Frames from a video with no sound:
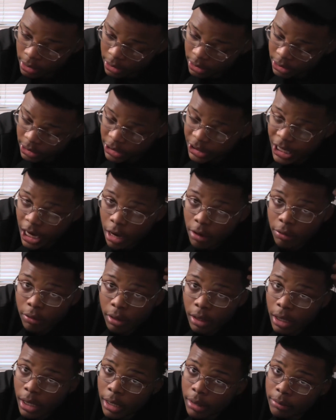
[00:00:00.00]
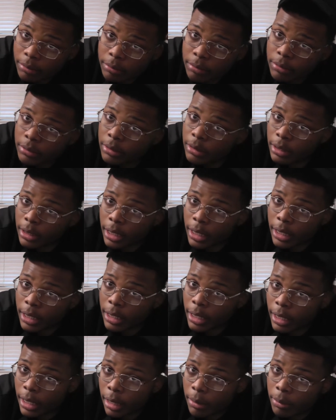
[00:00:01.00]
shower up and
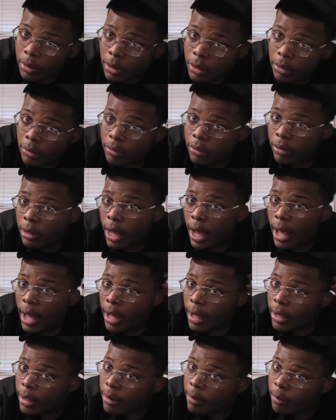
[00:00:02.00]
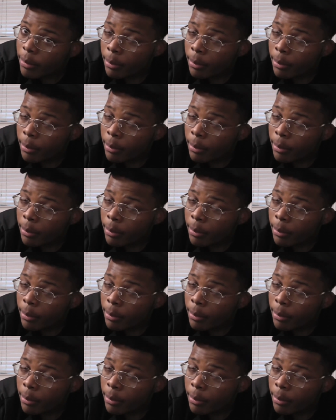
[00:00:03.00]
then I'm gonna go do that.